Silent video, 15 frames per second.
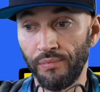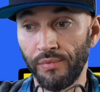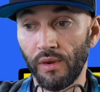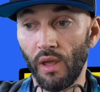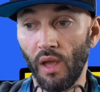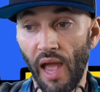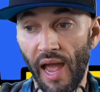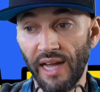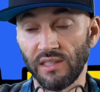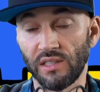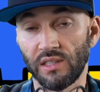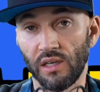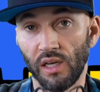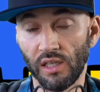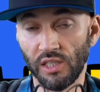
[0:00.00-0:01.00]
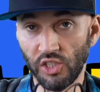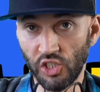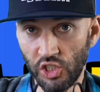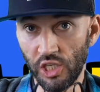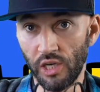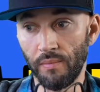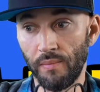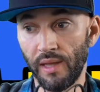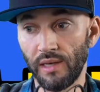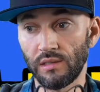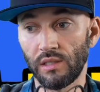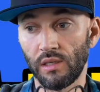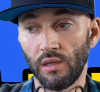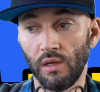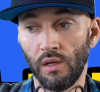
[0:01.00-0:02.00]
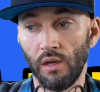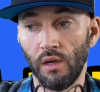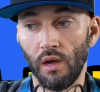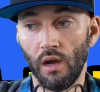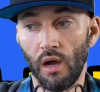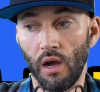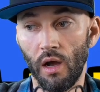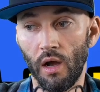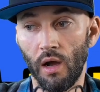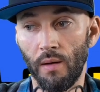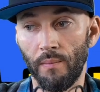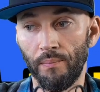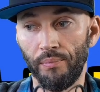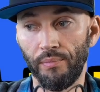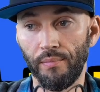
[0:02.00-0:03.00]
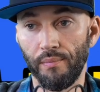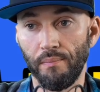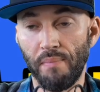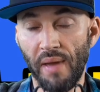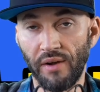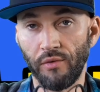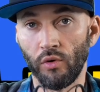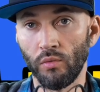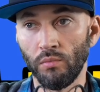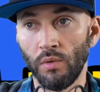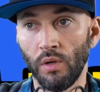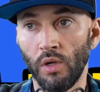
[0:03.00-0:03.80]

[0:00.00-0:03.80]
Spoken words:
as a legitimate bedroom.